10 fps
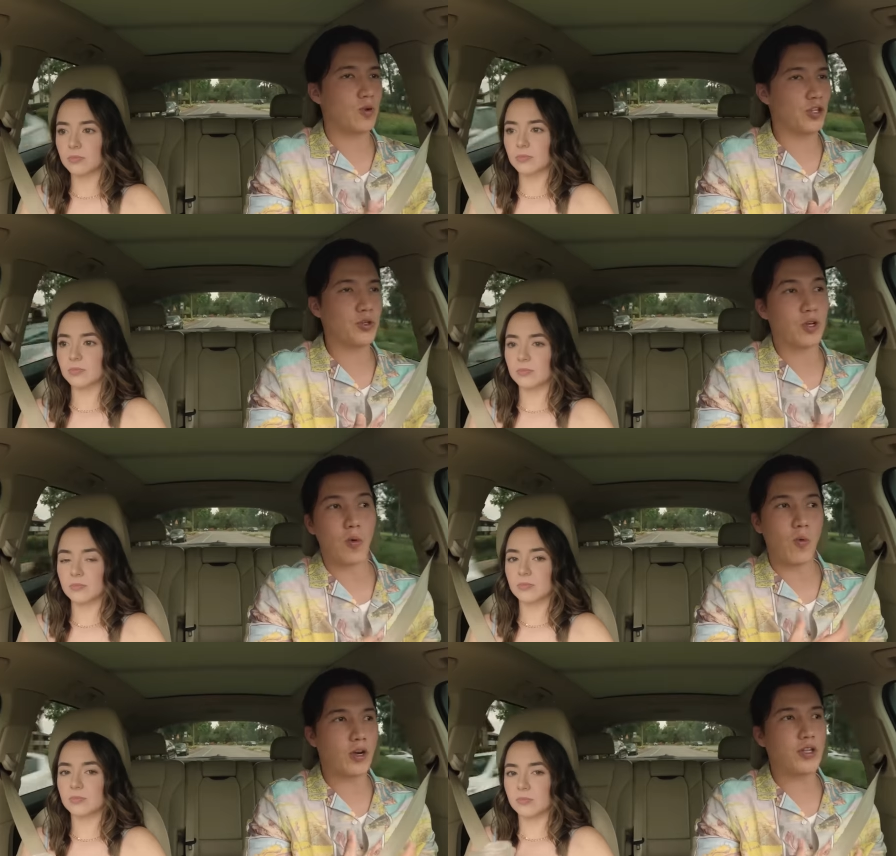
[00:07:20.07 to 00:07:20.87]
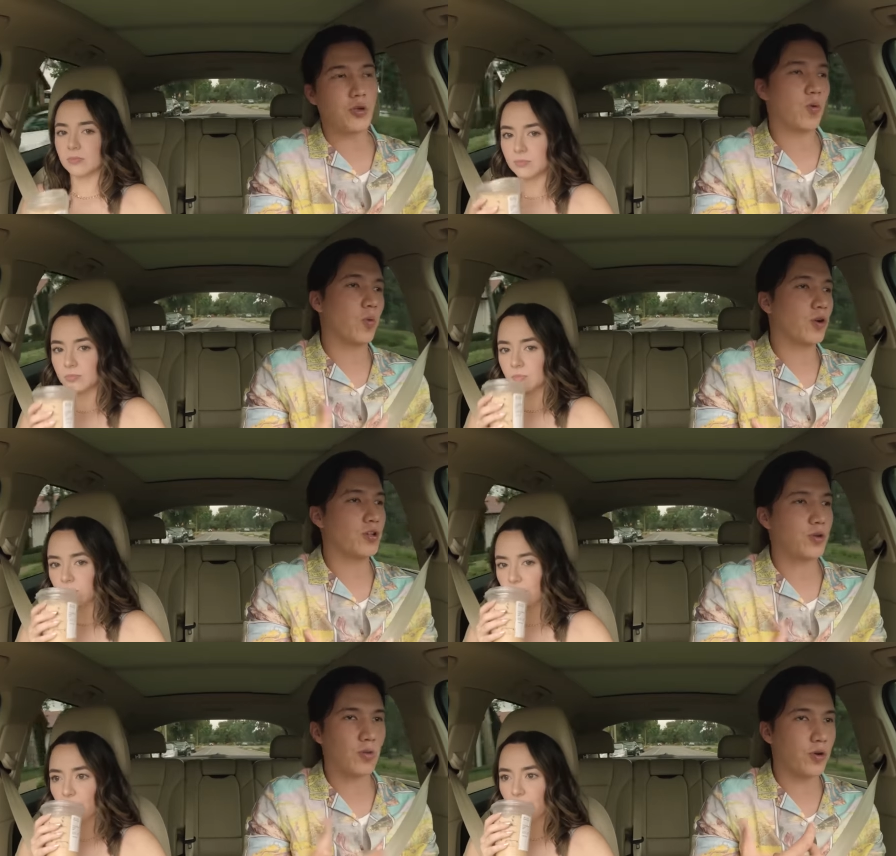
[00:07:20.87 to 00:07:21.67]
Speaker 1: What are you doing? What are you doing? What are
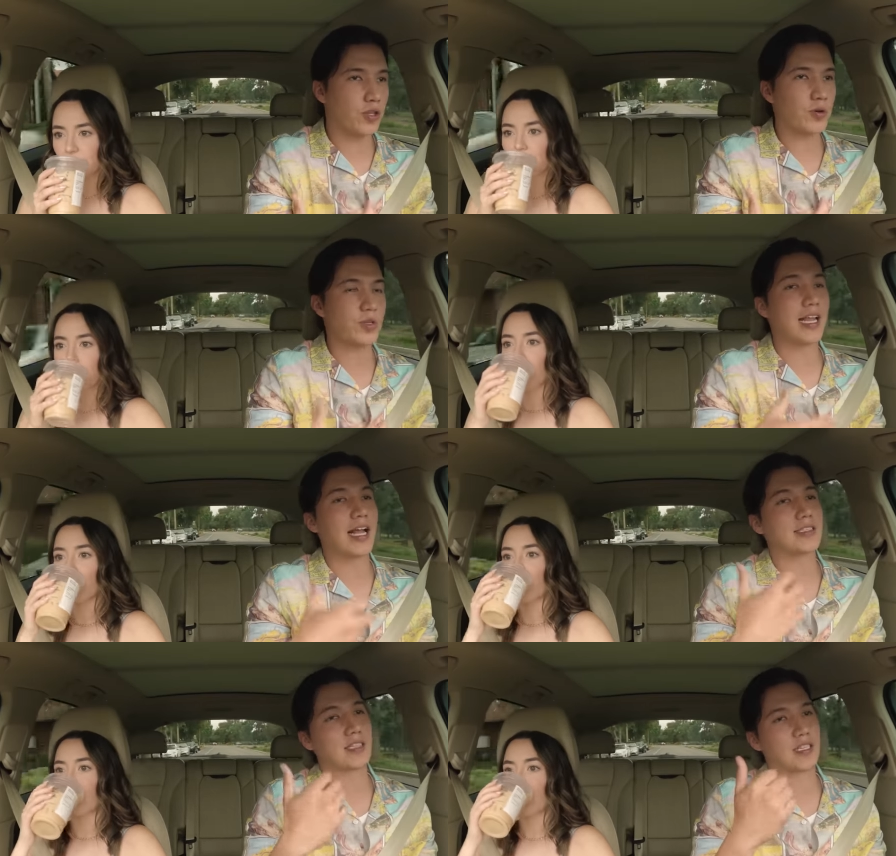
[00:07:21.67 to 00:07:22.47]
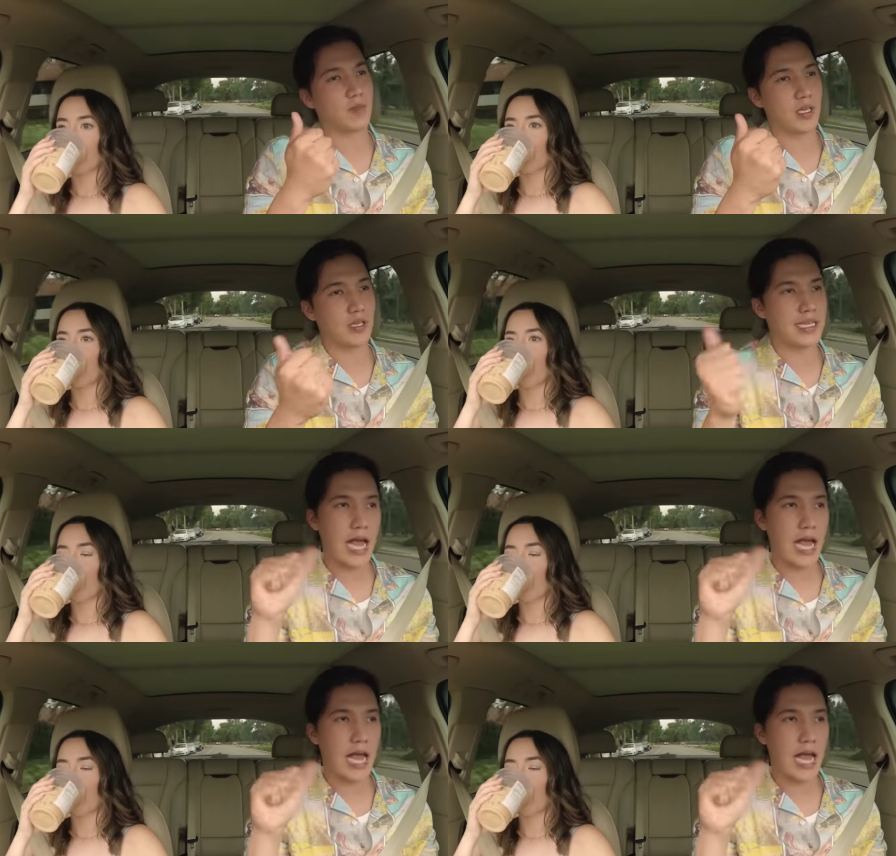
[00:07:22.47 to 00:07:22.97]
you doing? What are you doing? And that's gonna be a